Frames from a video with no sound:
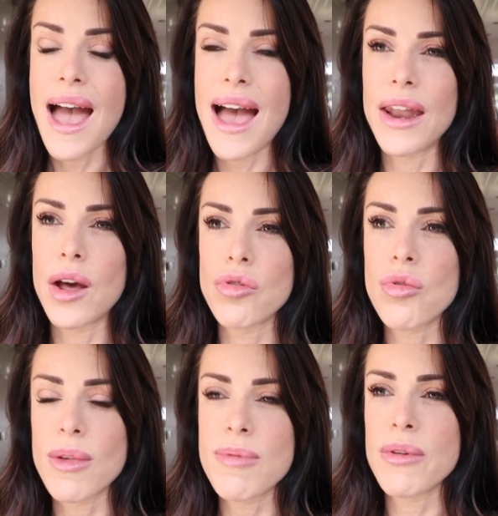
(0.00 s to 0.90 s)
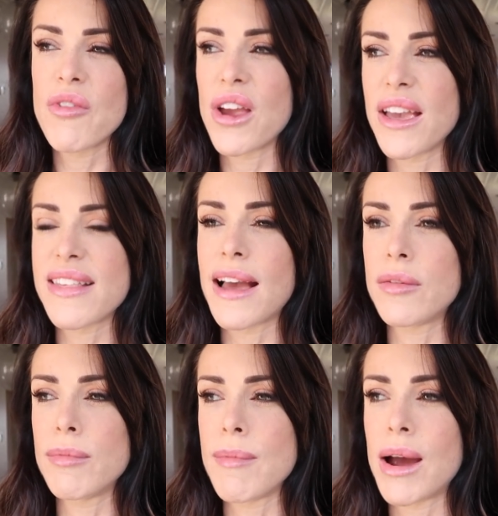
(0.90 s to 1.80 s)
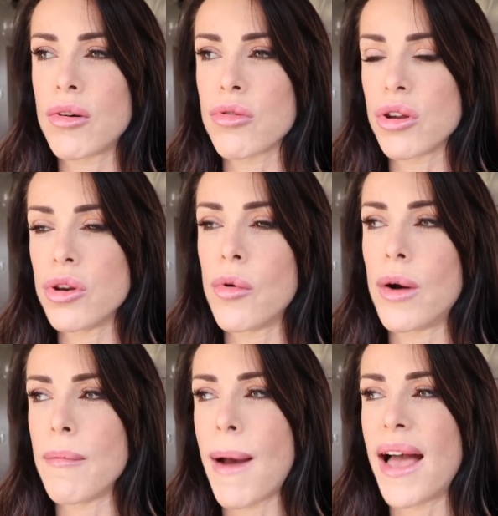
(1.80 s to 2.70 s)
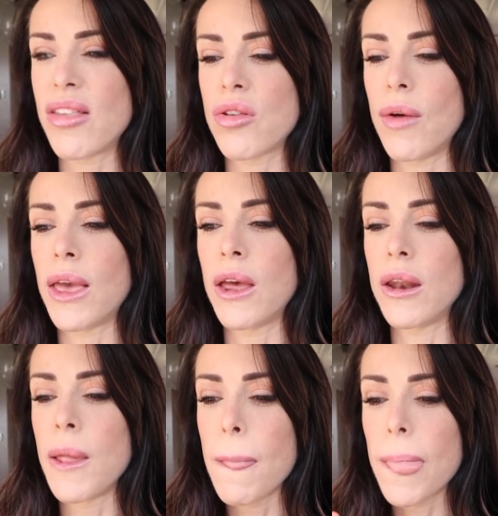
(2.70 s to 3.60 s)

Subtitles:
And I just want to be very exact with my macros and know where I'm at so I can